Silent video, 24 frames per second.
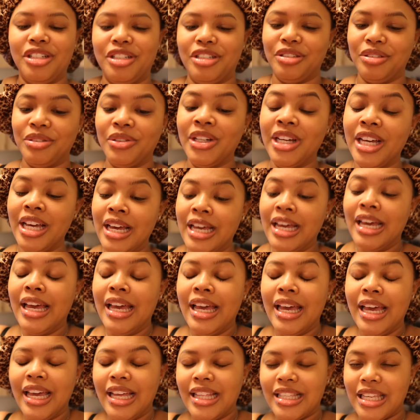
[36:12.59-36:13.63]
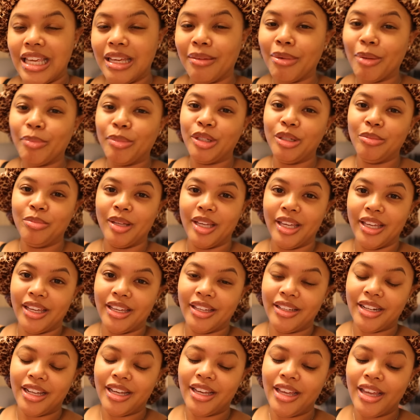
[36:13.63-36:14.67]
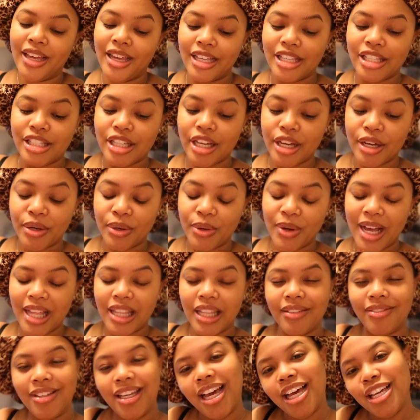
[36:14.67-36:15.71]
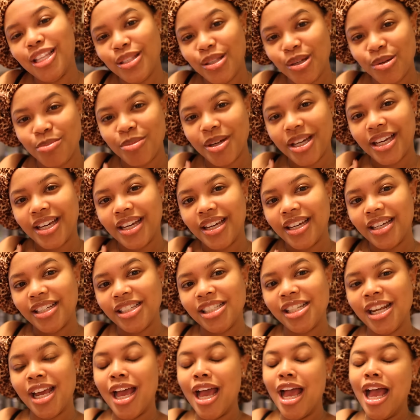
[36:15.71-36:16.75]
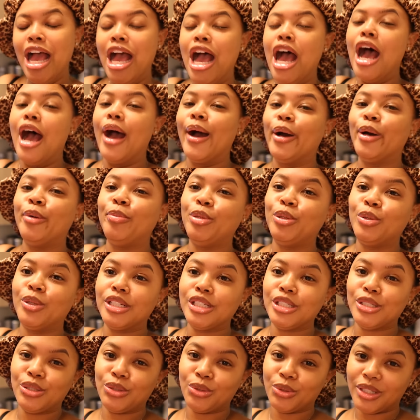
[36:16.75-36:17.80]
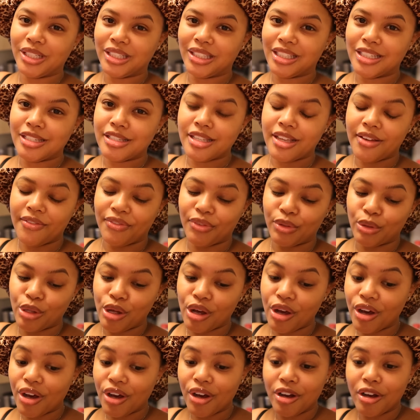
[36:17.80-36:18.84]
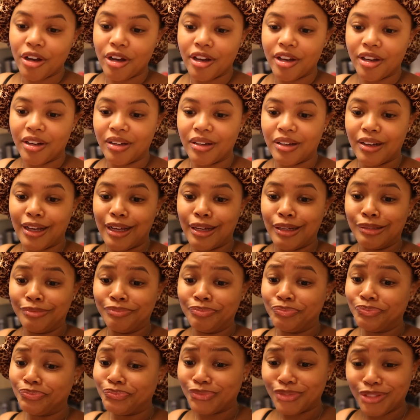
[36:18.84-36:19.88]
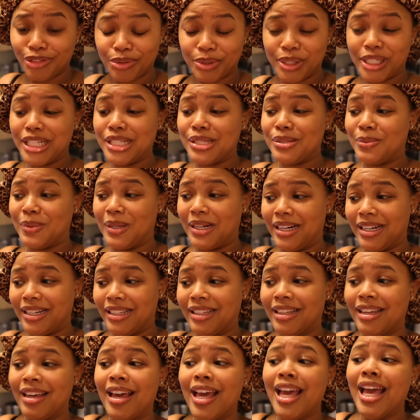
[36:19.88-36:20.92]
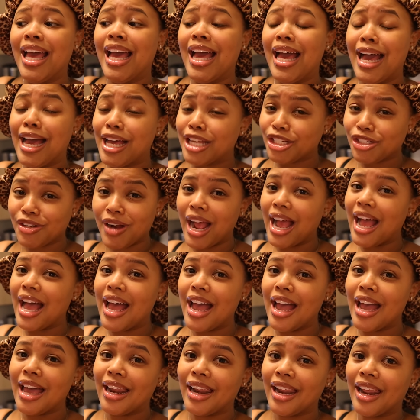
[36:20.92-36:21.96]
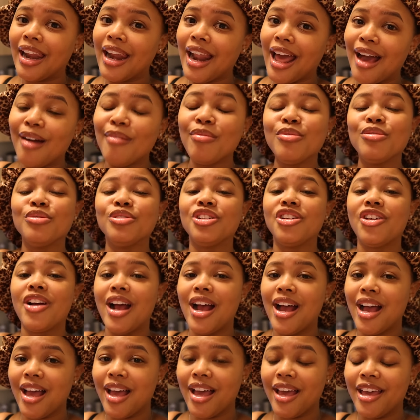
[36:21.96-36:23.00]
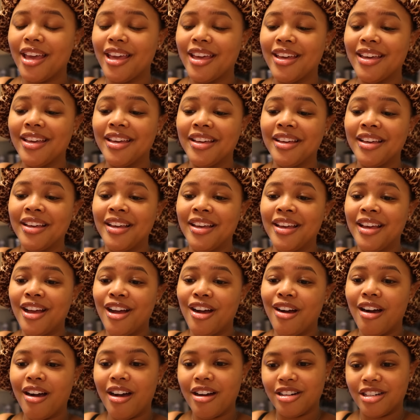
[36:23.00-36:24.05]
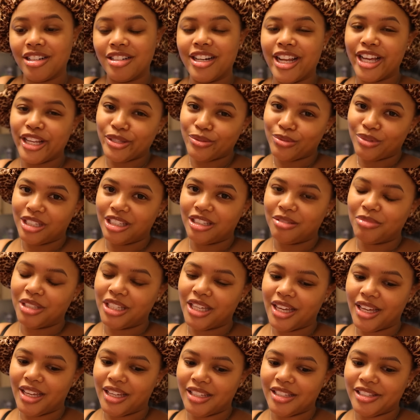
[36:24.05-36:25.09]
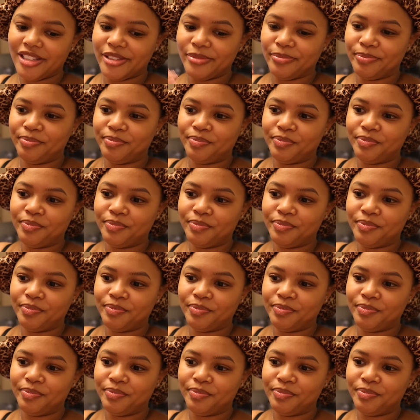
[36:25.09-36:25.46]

to do. Take my booty bed. So I love you guys so much. I hope you enjoyed this vlog. What is word? I tried, and I will try harder next week because